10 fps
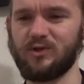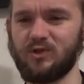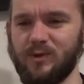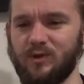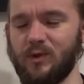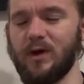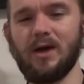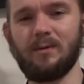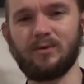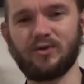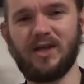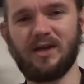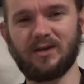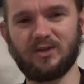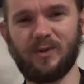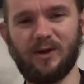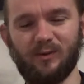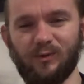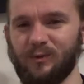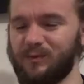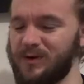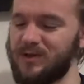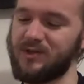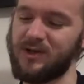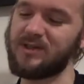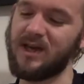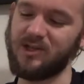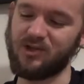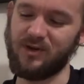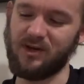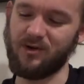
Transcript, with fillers: So we know Mosaic is well known for its sort of tangerine